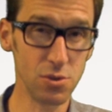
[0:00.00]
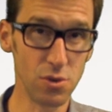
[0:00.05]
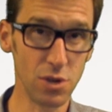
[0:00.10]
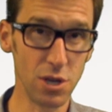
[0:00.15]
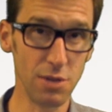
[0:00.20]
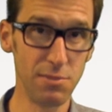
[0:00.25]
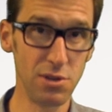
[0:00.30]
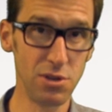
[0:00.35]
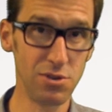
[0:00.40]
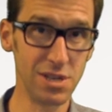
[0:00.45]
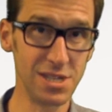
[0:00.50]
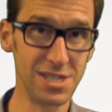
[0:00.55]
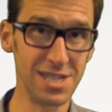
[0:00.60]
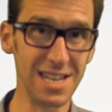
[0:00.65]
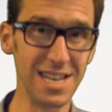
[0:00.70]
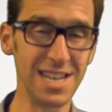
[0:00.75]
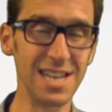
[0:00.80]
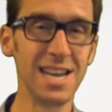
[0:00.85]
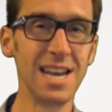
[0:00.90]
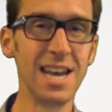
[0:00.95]
or
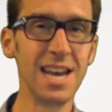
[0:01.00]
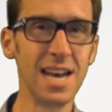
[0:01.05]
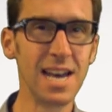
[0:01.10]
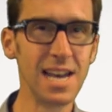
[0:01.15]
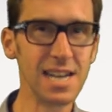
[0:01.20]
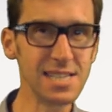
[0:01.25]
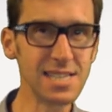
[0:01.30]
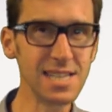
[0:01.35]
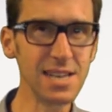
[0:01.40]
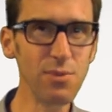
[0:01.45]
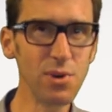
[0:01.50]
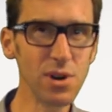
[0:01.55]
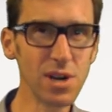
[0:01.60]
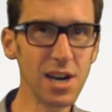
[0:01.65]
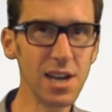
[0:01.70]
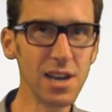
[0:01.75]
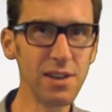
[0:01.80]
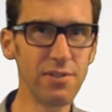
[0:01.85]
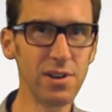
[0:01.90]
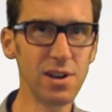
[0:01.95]
community and see what
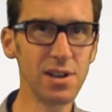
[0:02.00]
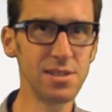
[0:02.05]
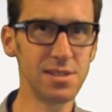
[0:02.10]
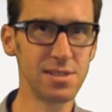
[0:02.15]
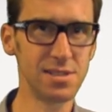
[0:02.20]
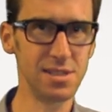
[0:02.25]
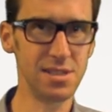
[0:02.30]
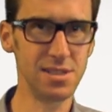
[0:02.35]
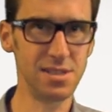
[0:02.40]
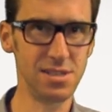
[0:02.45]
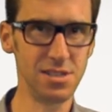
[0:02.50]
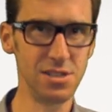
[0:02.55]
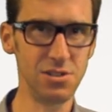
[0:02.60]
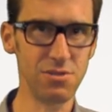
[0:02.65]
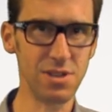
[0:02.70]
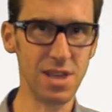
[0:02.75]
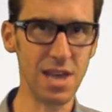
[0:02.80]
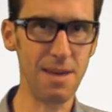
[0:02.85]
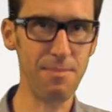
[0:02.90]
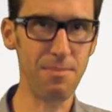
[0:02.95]
kind of answers
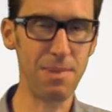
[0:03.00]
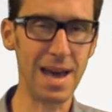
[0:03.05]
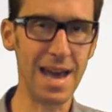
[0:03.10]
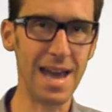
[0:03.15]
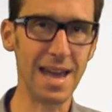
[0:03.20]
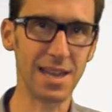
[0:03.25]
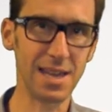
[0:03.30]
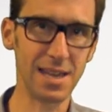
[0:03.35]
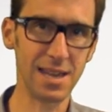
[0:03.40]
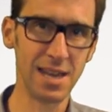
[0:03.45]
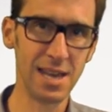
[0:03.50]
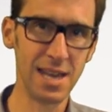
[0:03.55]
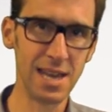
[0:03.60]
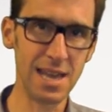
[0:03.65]
you get back.